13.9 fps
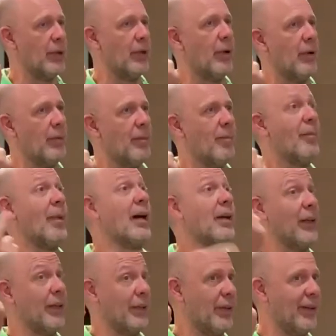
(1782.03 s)
you know.
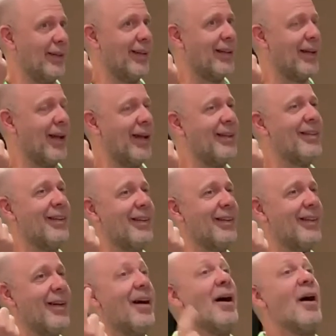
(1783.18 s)
Marketing again.
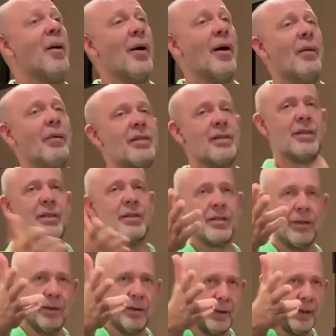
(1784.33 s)

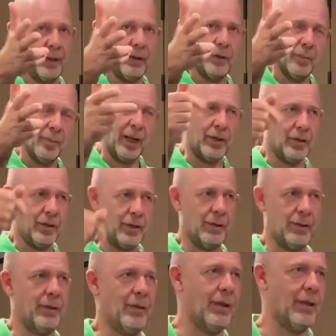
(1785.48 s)
Sizzle really mentioned,
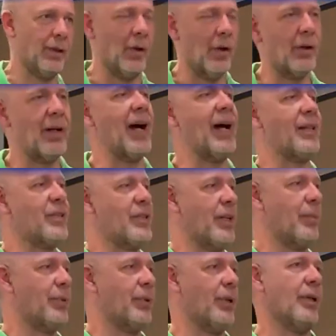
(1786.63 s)
you know.
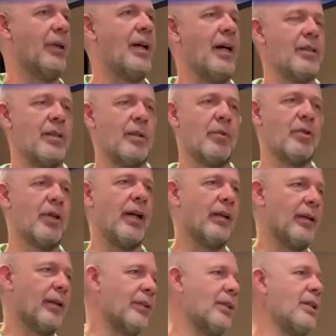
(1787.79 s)
Concept
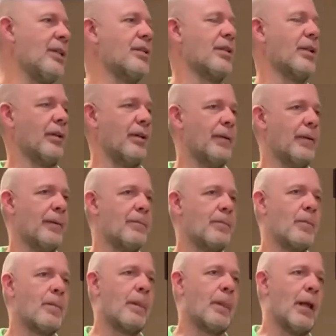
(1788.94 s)
trailer, teaser.
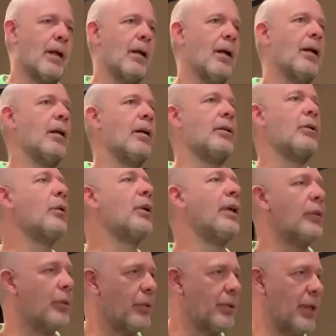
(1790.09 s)
You can
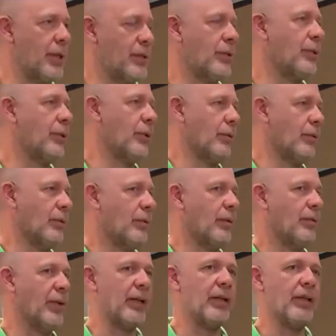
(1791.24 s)
do this too.
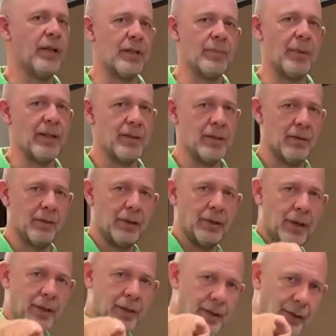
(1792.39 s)
Very inexpensively.
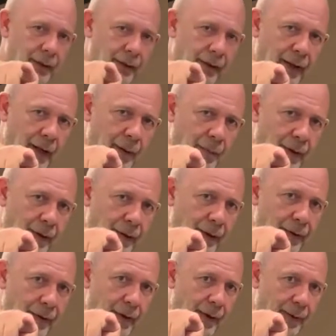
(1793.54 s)
There is a little camera
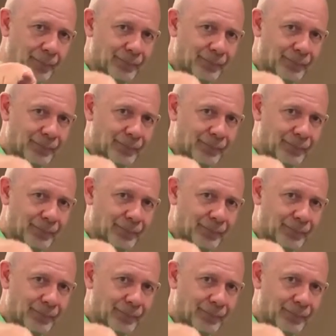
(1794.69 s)
right there.